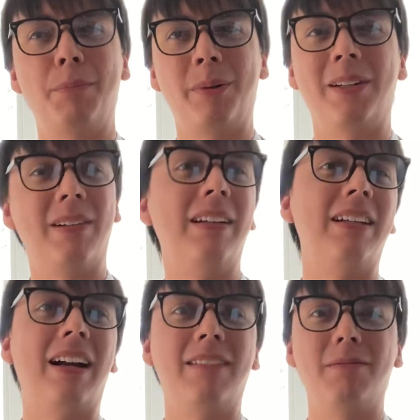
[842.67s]
but
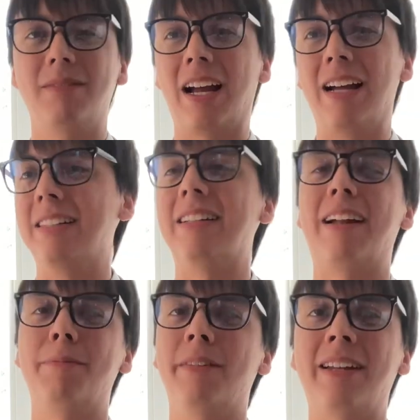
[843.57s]

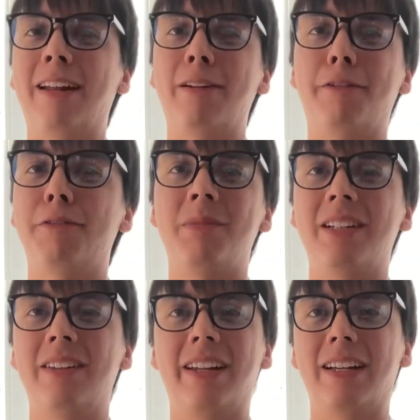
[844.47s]
not enough for me
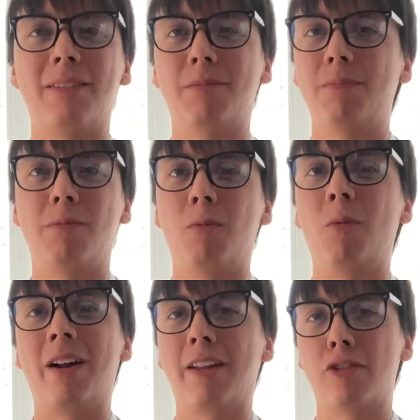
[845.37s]
to like
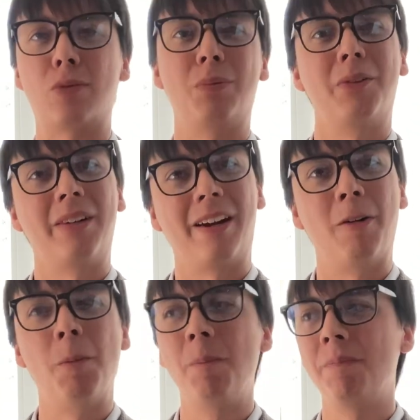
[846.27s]
want to spit it
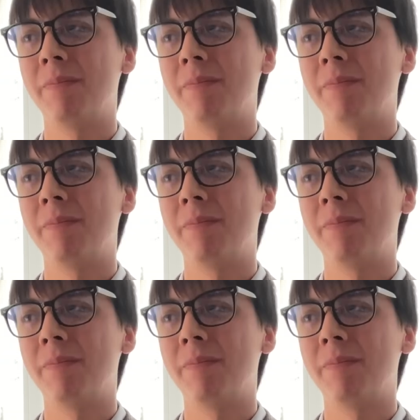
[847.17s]
out.